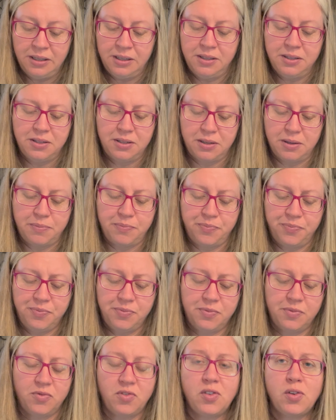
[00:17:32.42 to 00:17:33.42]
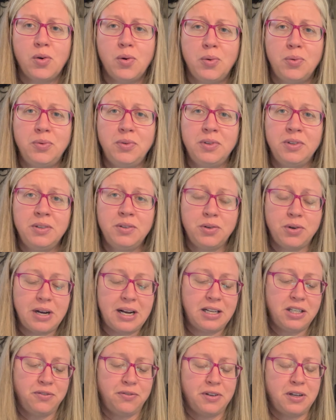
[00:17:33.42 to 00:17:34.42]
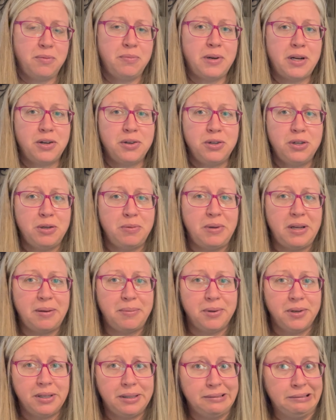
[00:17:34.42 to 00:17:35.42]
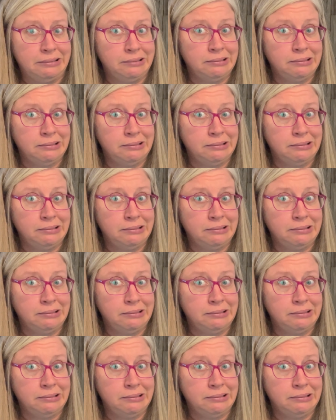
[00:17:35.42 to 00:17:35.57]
Some golden grass-fed butter should be able to.